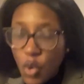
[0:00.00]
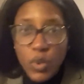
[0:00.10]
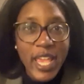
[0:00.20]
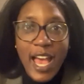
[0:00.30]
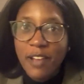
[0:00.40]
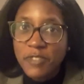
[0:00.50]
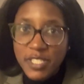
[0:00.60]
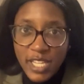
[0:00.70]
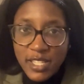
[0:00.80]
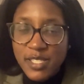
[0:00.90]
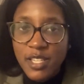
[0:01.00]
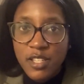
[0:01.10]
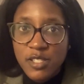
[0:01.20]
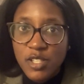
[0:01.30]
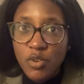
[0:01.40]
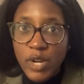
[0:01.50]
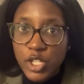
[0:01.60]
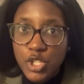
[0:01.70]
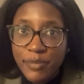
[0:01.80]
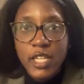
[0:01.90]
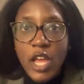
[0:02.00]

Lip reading: We have to take this in consideration.